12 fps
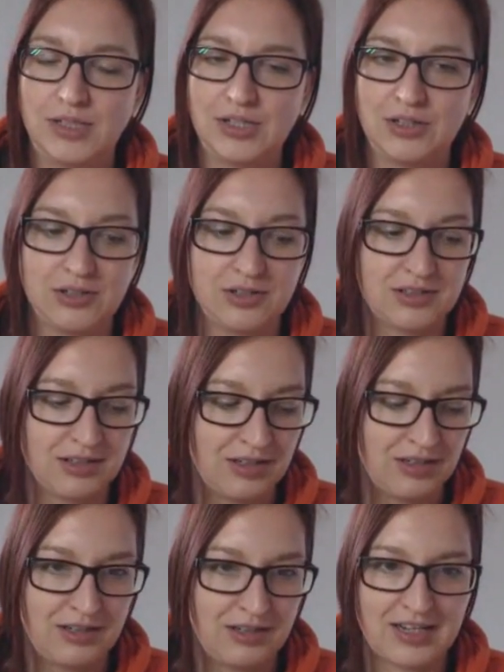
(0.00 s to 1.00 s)
because
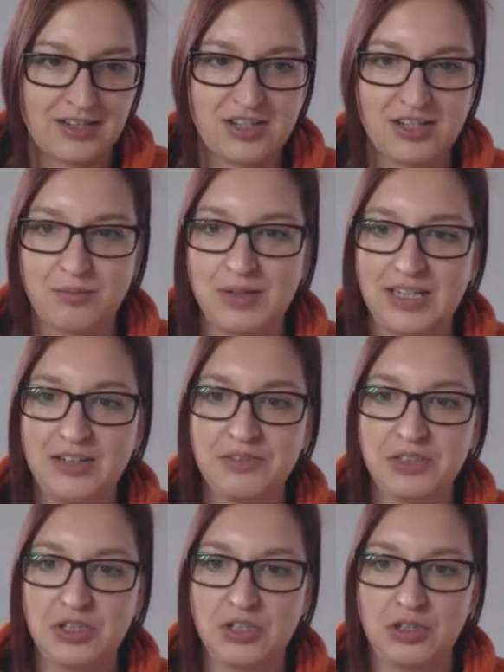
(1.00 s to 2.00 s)
that's just been
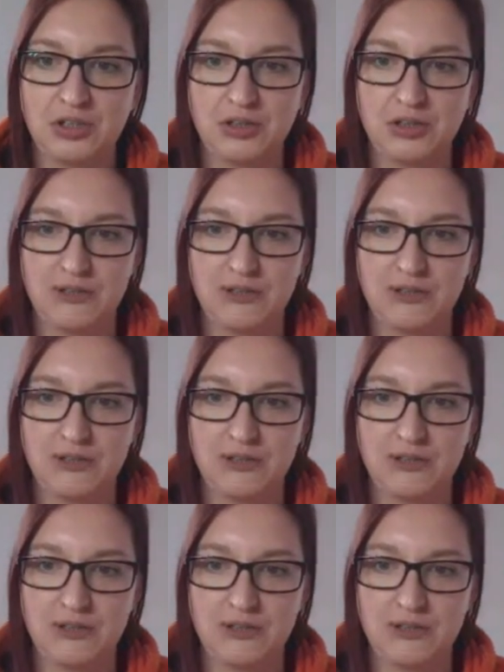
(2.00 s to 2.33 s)
given to you.